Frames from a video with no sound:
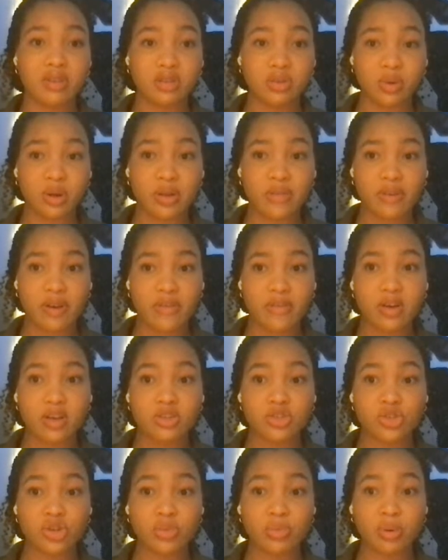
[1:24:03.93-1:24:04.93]
the
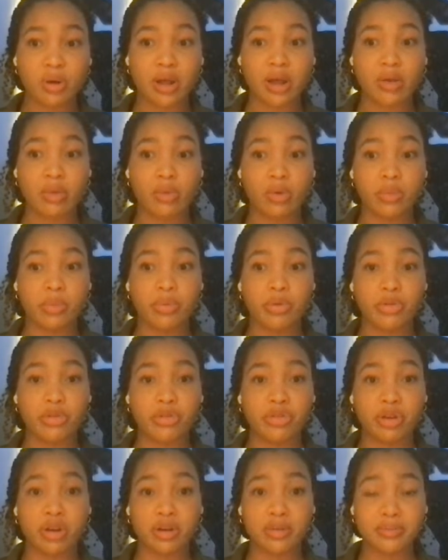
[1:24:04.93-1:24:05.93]
2,500, but I would
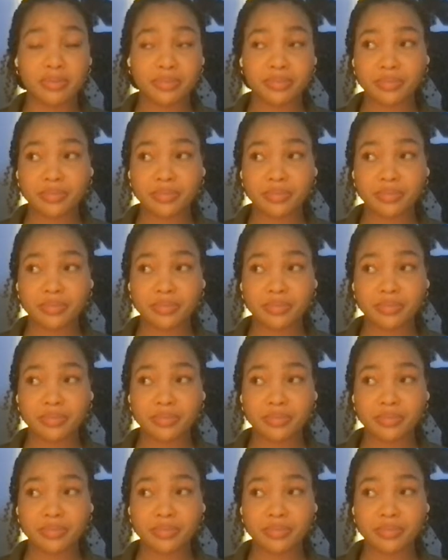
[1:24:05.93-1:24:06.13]
prefer